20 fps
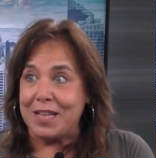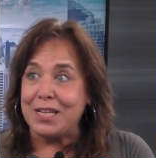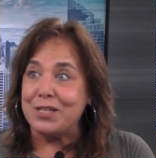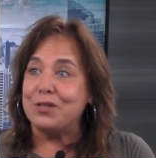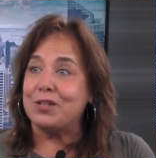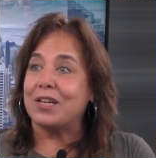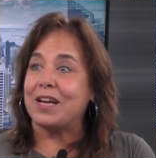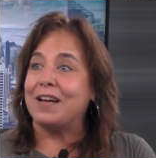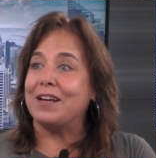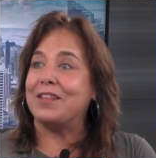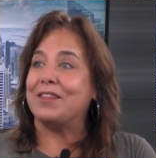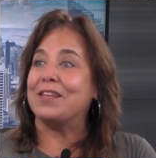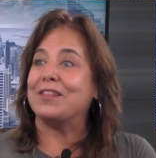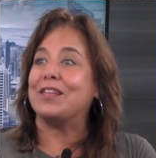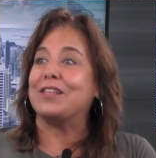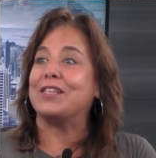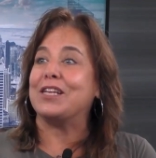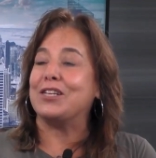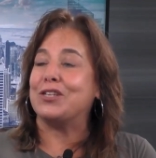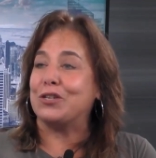that's the kind of thing
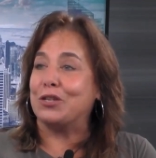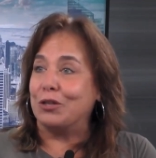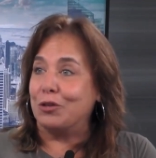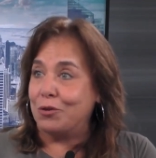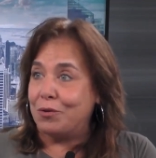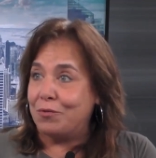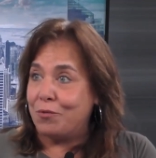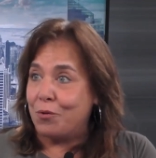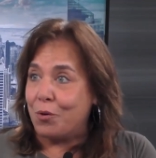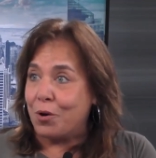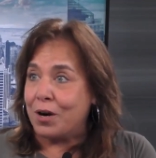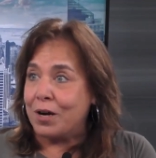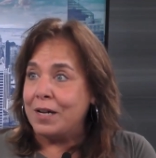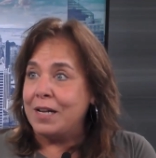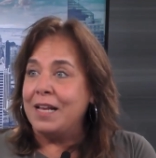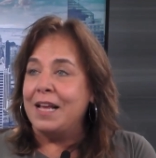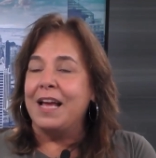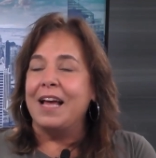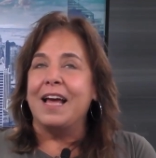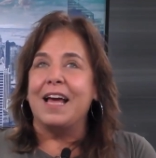that they should look for.
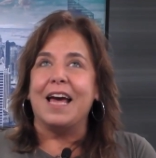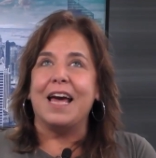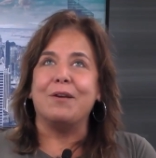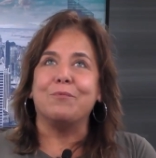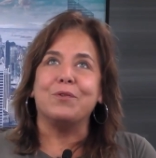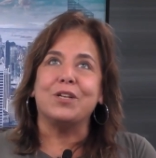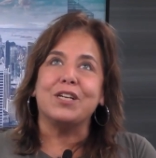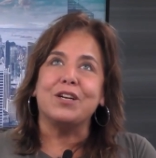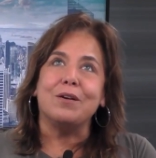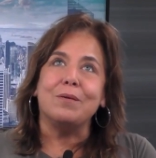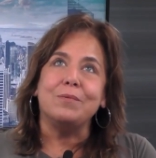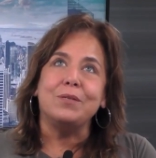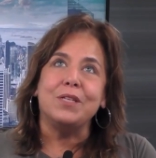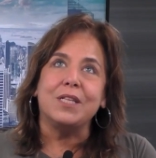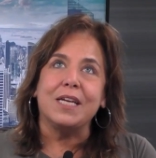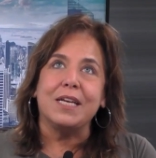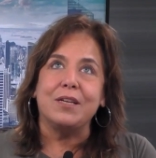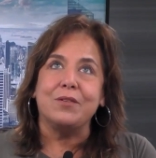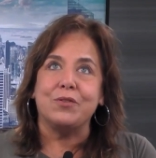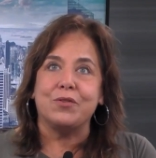And when it comes to
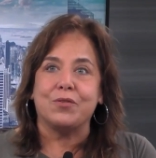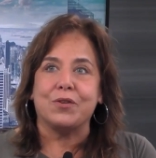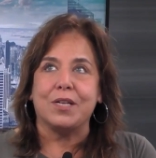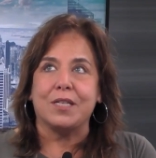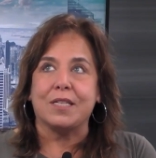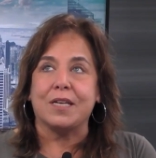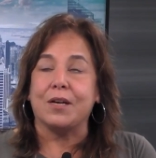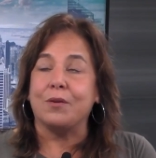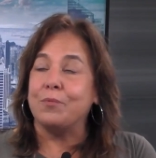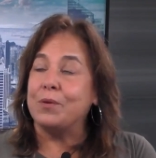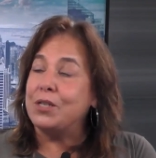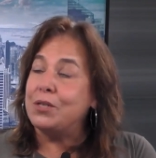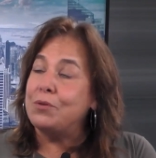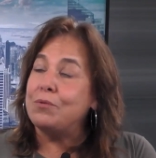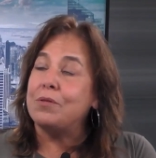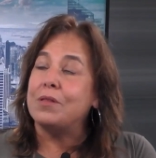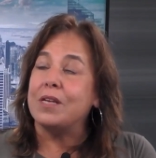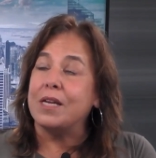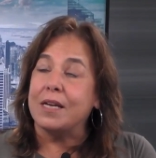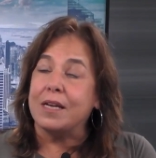the interest rate side, we
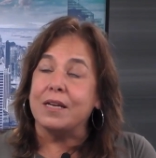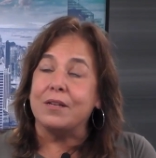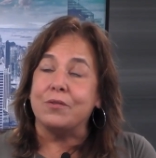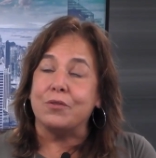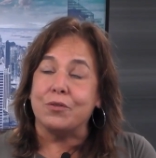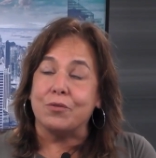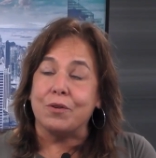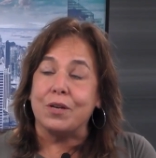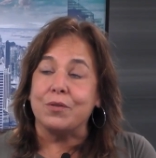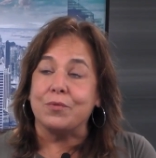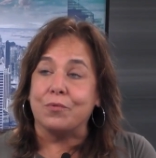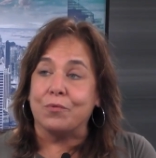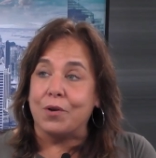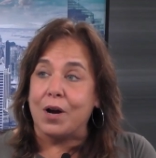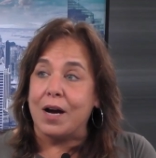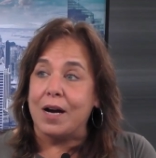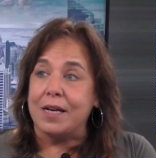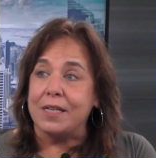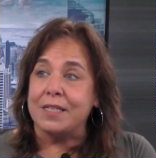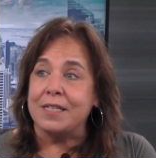do think interest rates will
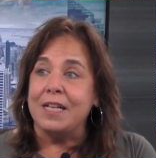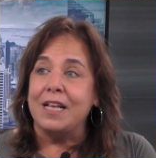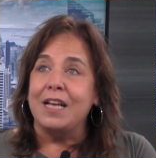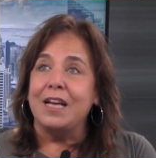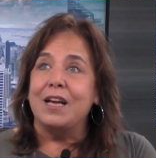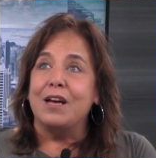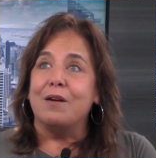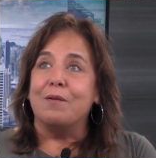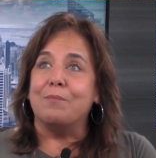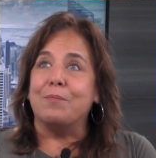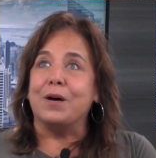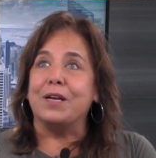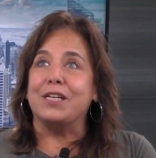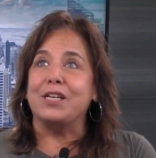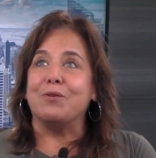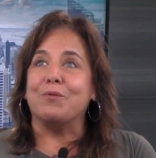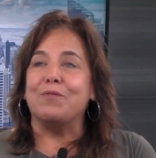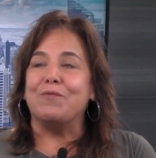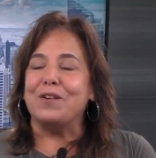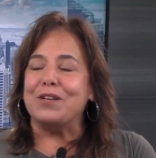rise. But
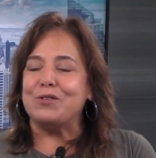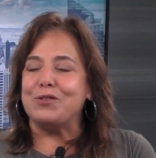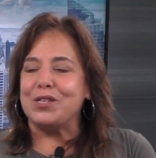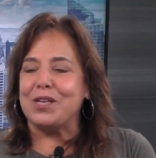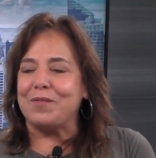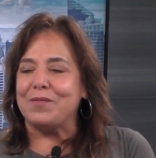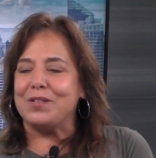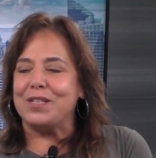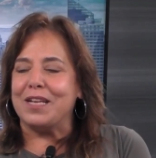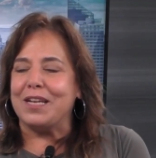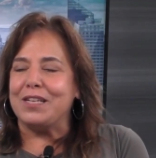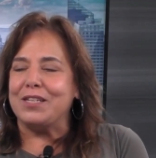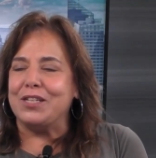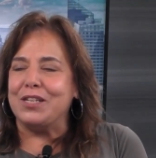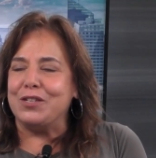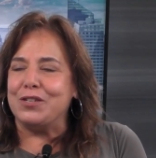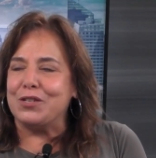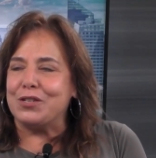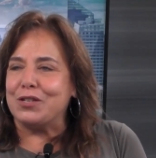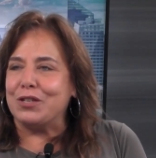you know, investors have a
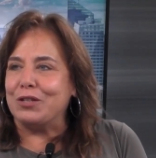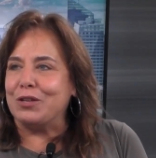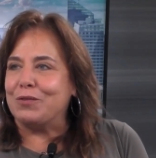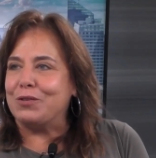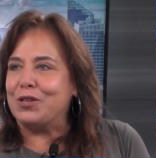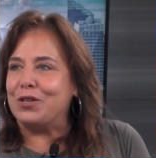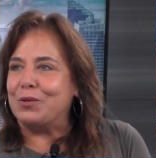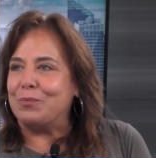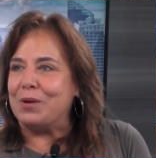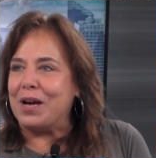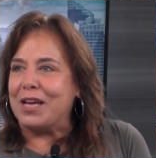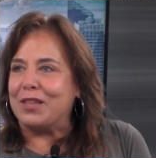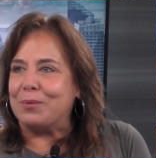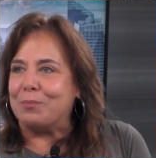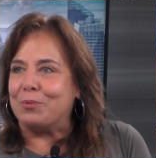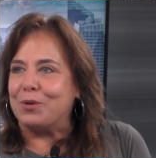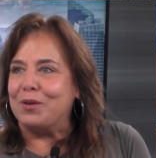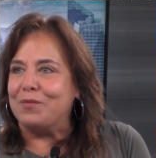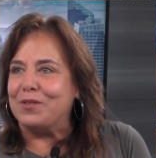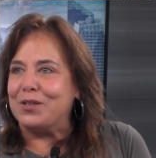tendency just to look to the, at the
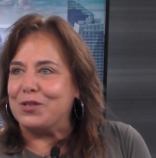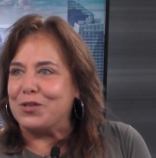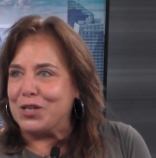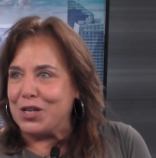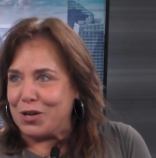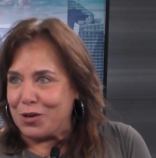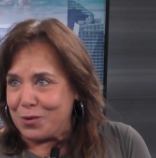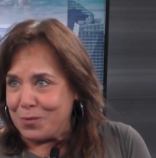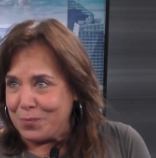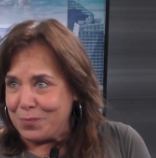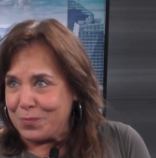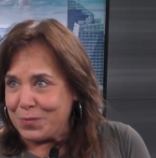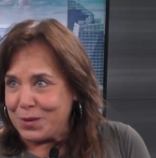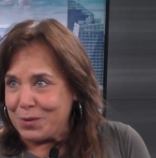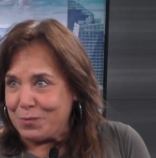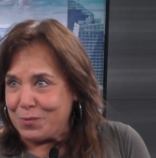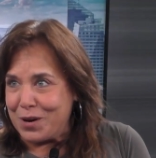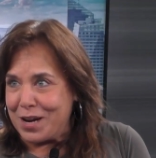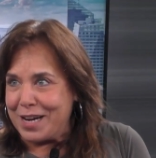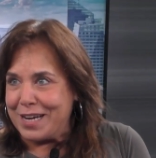previous year,
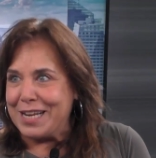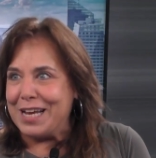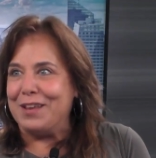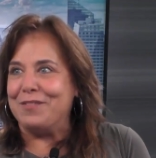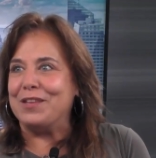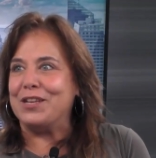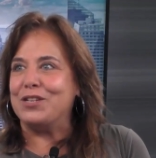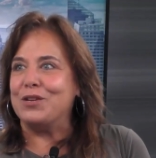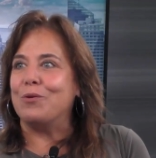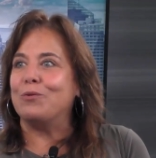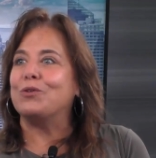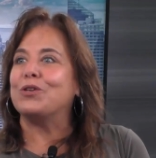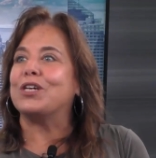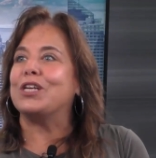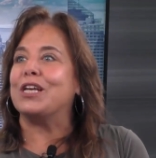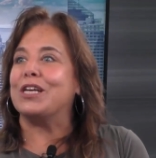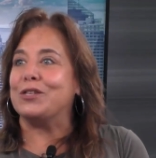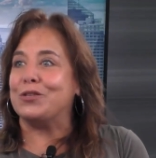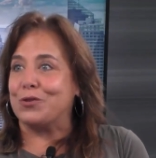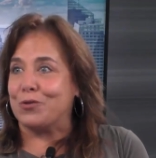right? And they don't look
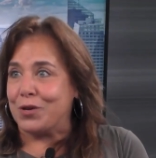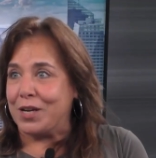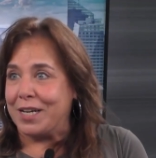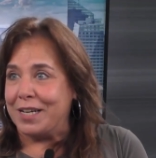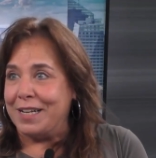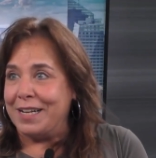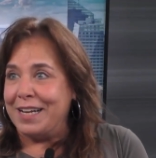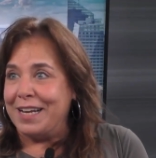at history.